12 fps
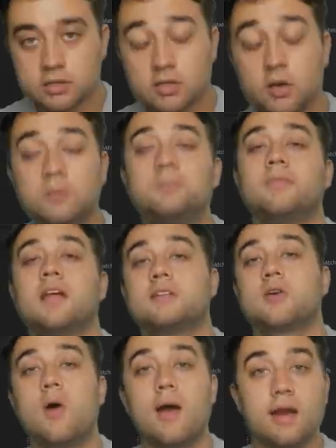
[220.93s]
So
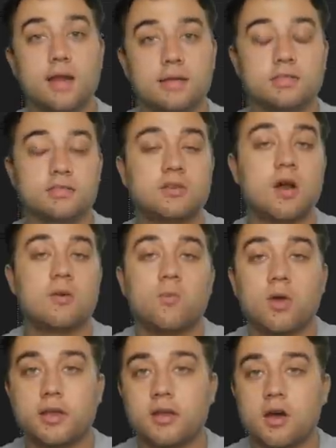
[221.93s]
let's go ahead and start
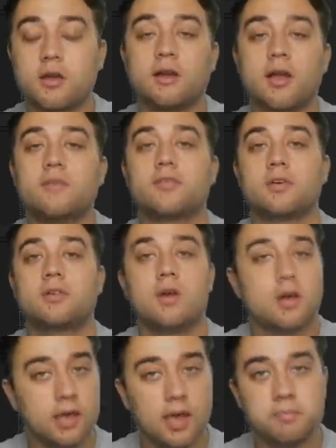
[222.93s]
working on our invert
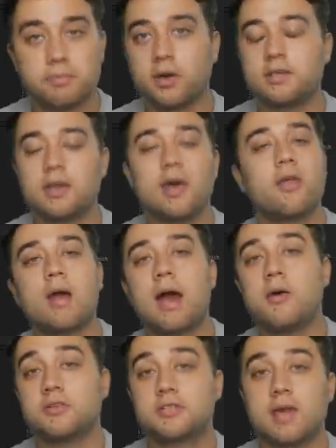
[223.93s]
look and putting together our